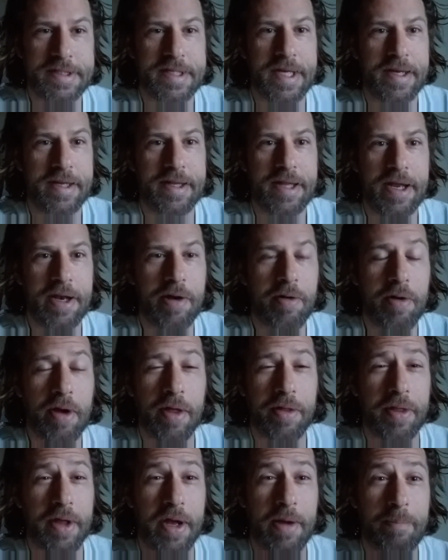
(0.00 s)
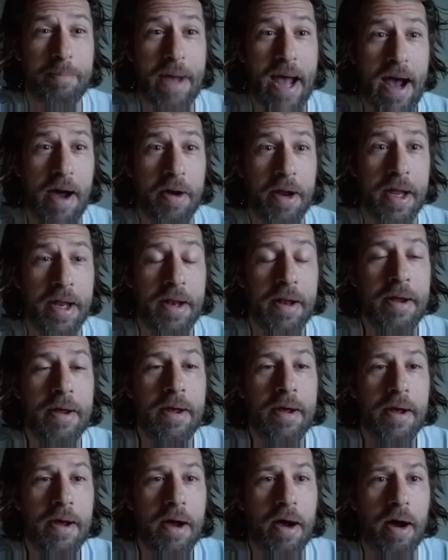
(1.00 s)
They they know nothing about it,
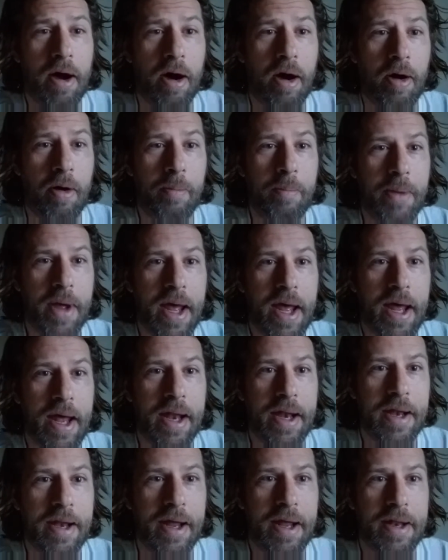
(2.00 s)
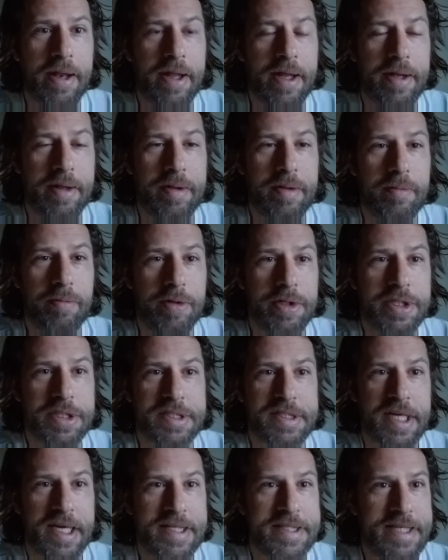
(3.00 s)
um, and and they would
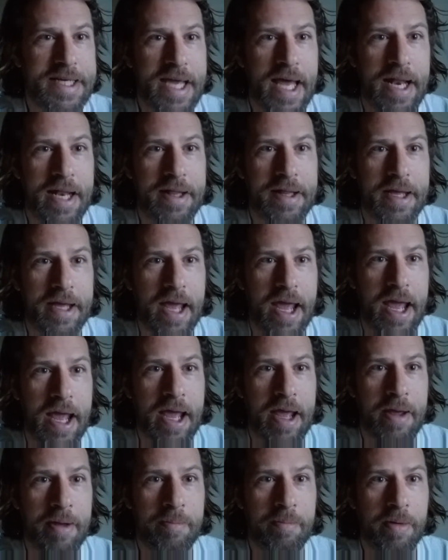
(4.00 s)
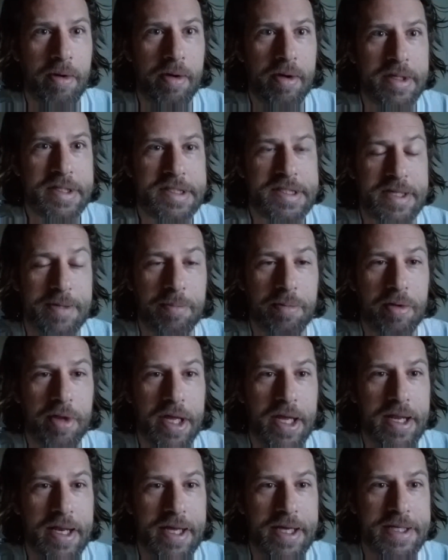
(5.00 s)
just like to get in the game
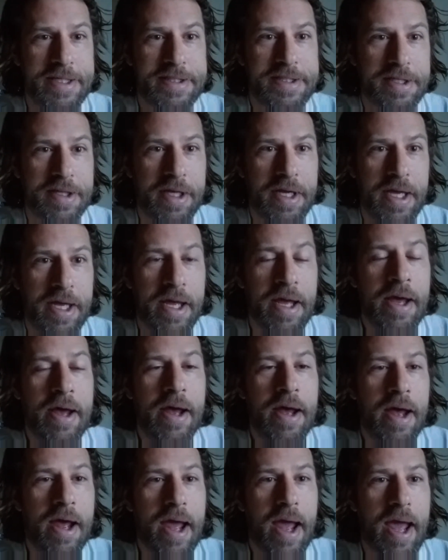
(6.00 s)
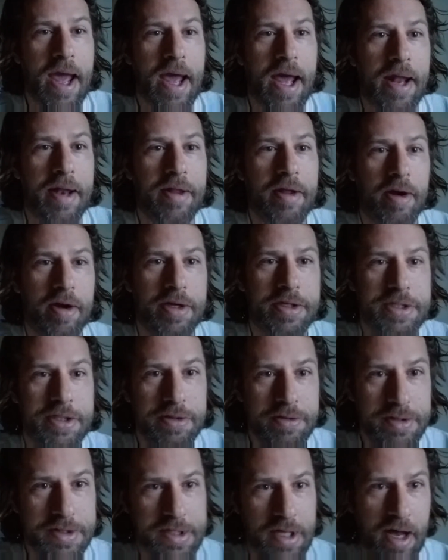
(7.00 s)
simply and easily. And there are
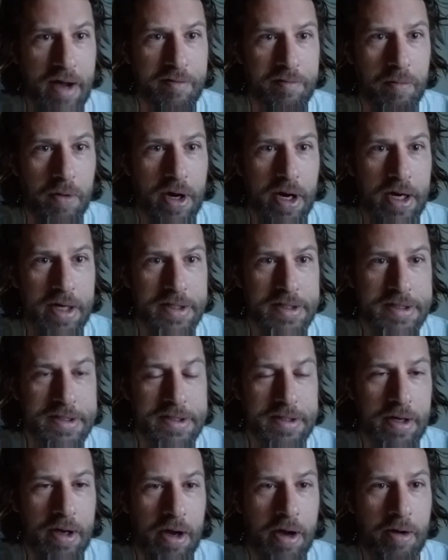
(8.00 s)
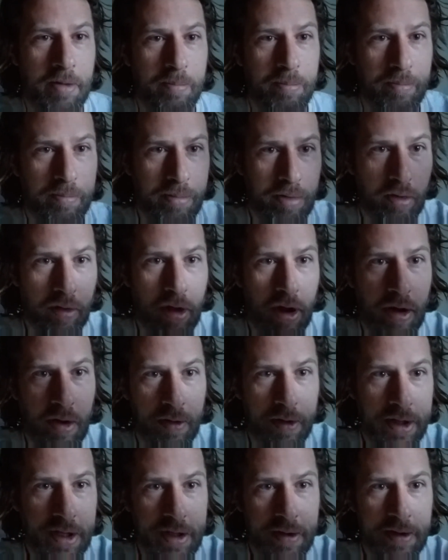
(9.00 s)
two softwares um, below
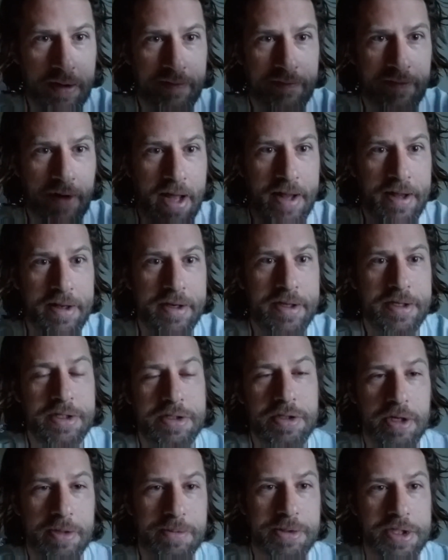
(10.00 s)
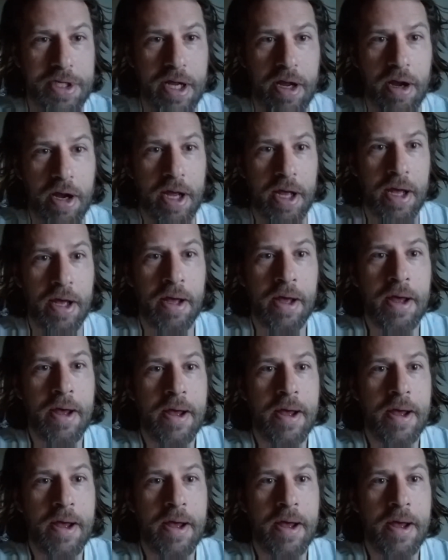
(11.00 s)
that you can find in the description area.